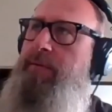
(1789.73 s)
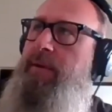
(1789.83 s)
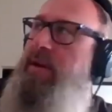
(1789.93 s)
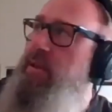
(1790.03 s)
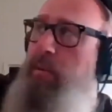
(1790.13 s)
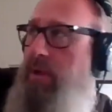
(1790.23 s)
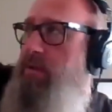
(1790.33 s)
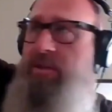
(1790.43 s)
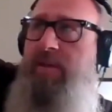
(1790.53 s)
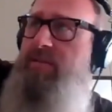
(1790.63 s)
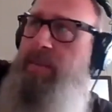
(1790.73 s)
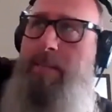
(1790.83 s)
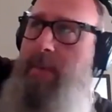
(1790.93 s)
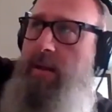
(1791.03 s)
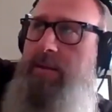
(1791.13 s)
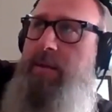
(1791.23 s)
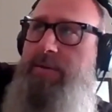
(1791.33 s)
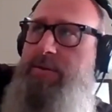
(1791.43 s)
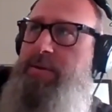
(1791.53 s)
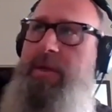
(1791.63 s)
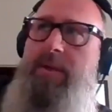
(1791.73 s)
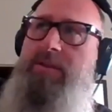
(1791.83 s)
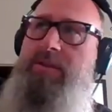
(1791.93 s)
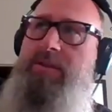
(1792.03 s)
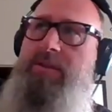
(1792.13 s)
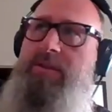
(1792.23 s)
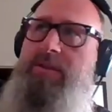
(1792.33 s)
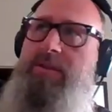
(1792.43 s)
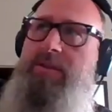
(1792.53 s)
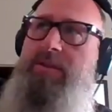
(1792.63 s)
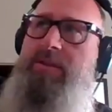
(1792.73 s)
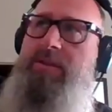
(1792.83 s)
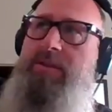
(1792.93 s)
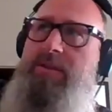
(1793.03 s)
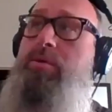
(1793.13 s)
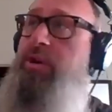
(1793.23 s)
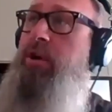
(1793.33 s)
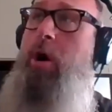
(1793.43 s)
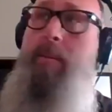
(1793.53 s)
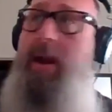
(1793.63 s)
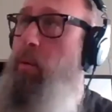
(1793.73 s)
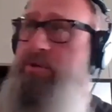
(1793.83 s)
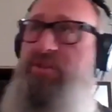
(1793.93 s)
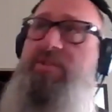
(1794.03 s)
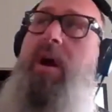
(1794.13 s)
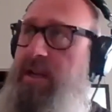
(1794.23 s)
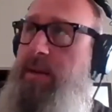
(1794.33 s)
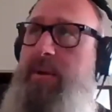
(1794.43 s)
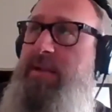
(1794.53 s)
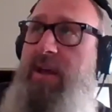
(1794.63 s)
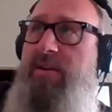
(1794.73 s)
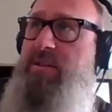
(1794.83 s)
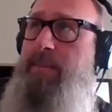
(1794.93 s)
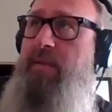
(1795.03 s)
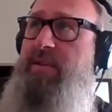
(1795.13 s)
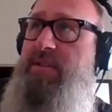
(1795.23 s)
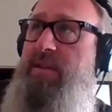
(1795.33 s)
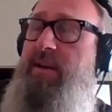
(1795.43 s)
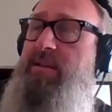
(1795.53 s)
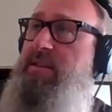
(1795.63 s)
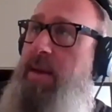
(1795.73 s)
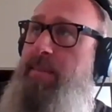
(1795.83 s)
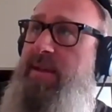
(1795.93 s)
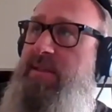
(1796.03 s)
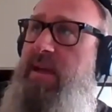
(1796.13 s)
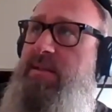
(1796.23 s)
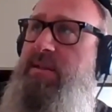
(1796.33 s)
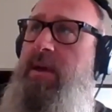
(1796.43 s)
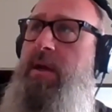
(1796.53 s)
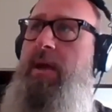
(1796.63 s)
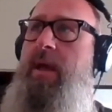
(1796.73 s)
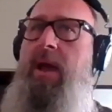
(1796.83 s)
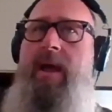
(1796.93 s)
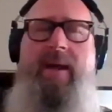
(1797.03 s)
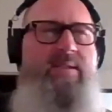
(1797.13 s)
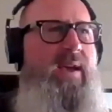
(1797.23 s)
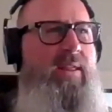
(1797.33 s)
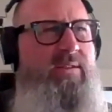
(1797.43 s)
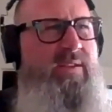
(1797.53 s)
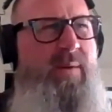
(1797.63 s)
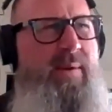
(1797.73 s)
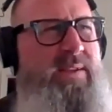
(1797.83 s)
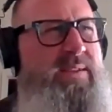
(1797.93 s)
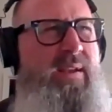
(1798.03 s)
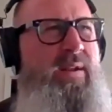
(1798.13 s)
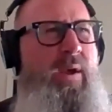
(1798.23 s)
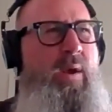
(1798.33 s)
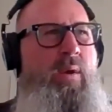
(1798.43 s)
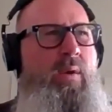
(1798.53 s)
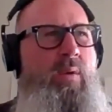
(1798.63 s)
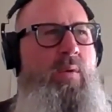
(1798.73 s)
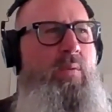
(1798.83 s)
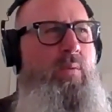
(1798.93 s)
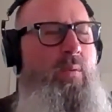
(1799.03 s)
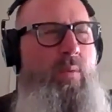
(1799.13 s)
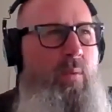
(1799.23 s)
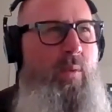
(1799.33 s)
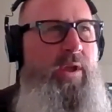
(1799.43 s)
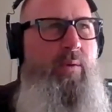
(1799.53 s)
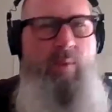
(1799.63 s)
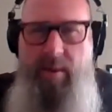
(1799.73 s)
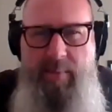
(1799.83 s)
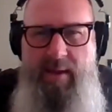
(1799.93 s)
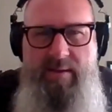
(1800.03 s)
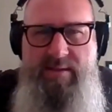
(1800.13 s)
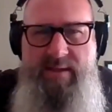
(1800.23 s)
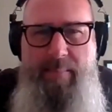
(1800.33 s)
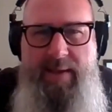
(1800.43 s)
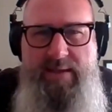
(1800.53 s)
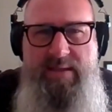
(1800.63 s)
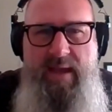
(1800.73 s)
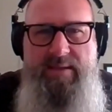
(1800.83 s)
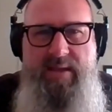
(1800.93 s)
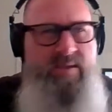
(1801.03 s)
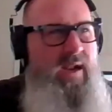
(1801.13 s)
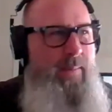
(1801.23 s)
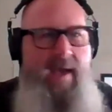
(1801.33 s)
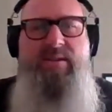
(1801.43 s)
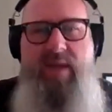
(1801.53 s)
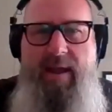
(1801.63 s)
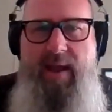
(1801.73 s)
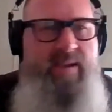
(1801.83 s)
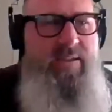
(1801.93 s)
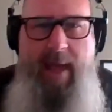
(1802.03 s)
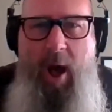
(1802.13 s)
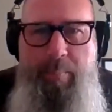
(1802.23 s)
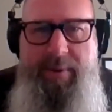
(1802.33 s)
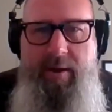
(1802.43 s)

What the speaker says: And I said, she lives about a mile down the street. And she said, okay, I want you to get in the car and I want you to go home and I don't want you to talk to anybody else about this tonight. Does that make sense? And I looked at him and I said, what do you mean? Does that make sense? I said, I'm asking, I need some help here.